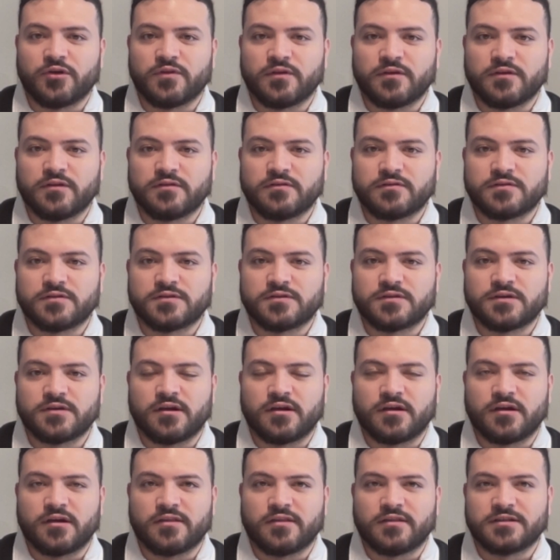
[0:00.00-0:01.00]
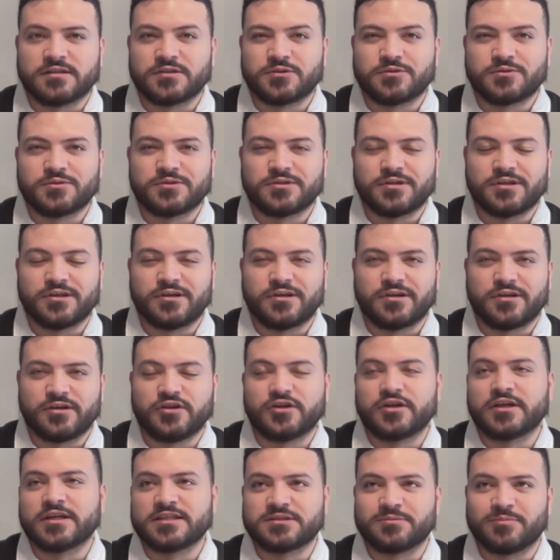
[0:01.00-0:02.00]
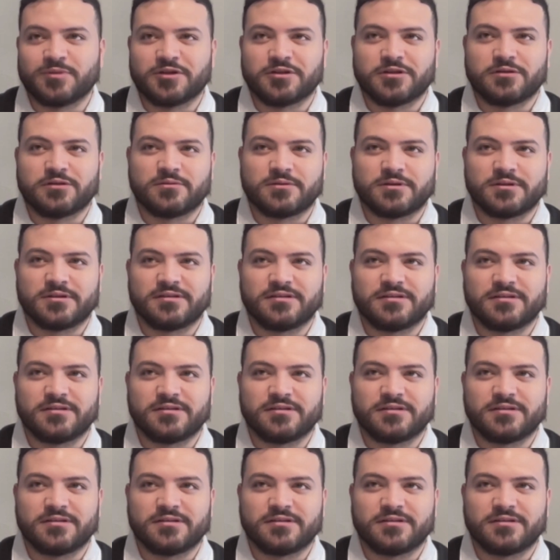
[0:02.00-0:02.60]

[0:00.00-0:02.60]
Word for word: these uh, this under his bill, would,